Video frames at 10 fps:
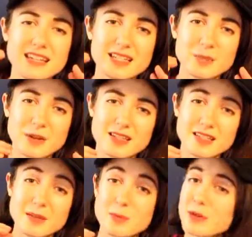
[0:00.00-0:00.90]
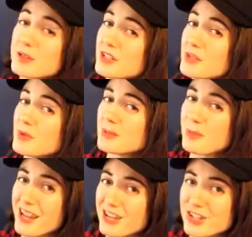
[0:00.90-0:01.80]
expressed that a person who is
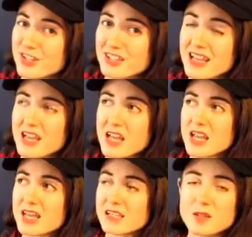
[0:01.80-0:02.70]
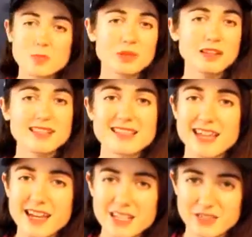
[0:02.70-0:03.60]
patient is completely
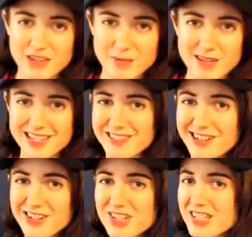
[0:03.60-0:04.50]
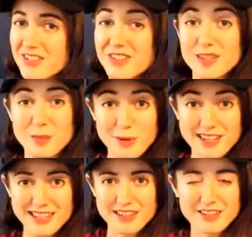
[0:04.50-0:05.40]
satisfied because they're not just living in the
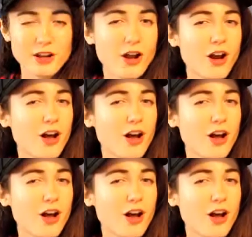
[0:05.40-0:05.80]
present, they're,